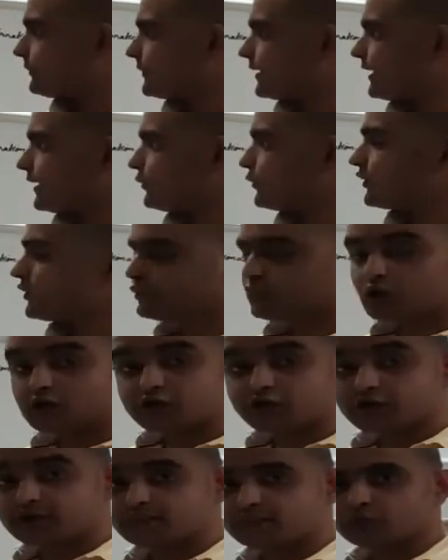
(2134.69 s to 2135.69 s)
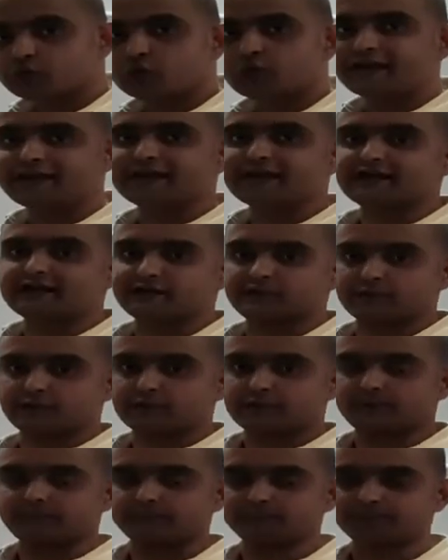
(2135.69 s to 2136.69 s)
mind when you're watching a movie as
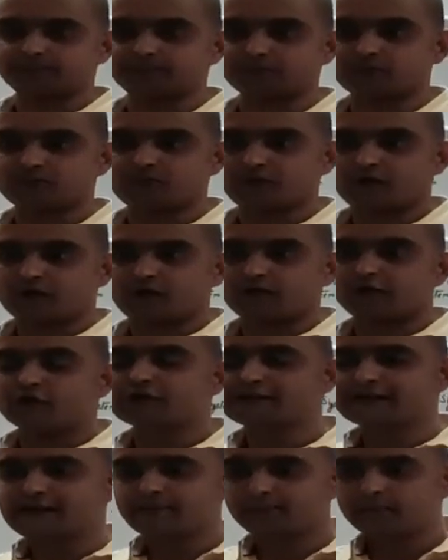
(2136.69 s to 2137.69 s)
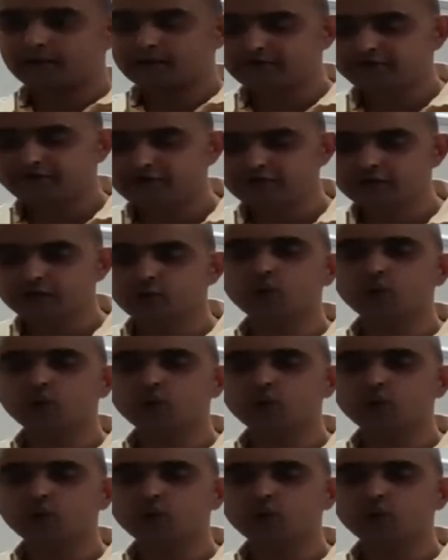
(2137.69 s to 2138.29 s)
well. For example, if there's a